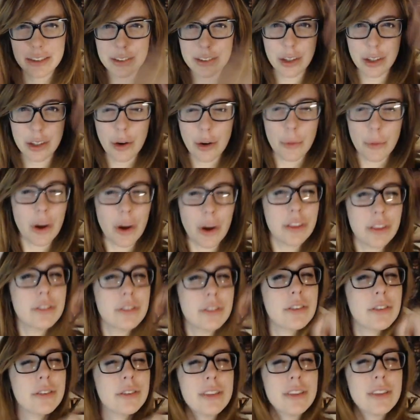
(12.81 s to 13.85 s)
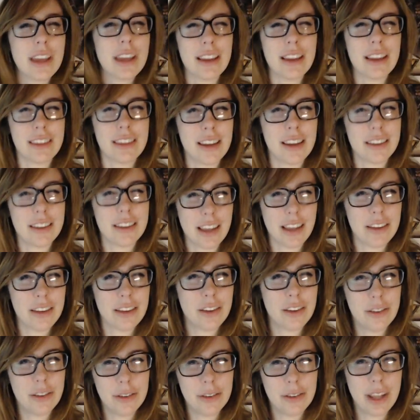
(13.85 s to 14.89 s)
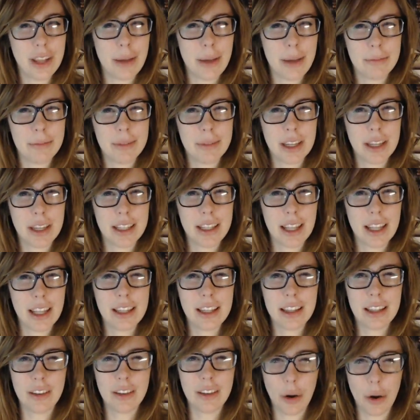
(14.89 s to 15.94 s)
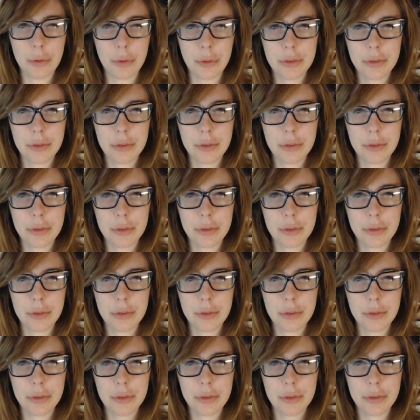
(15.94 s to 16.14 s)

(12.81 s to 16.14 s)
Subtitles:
or want to do things and intend to do them, and then they don't.